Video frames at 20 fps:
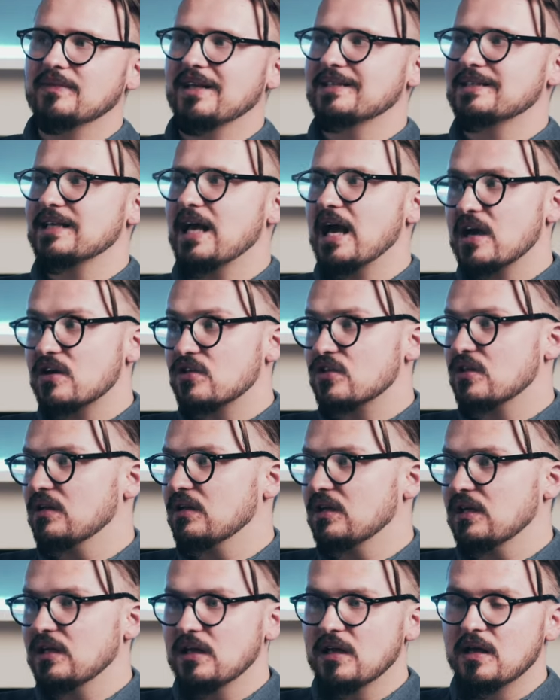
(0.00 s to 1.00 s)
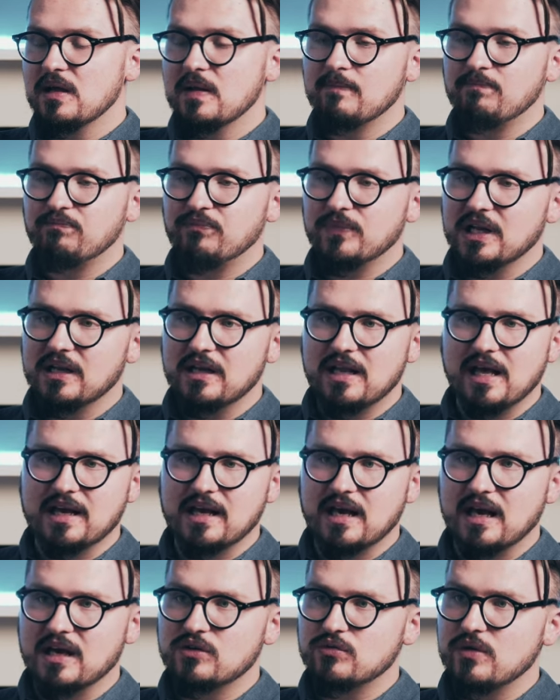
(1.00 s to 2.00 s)
that's actually
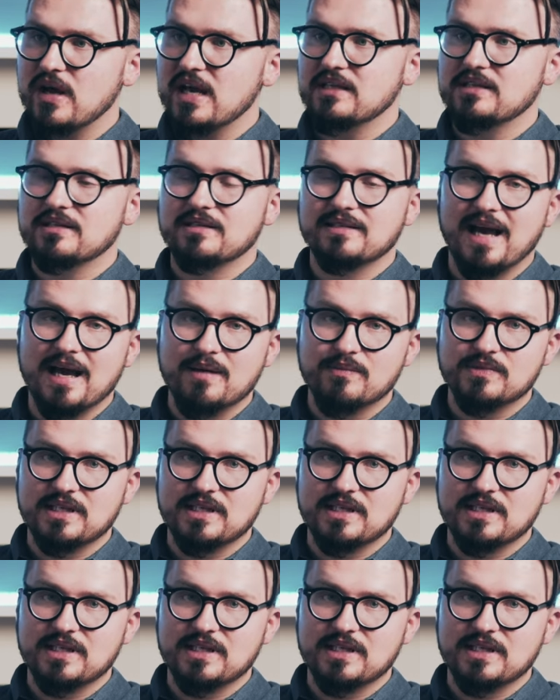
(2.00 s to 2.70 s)
like a great time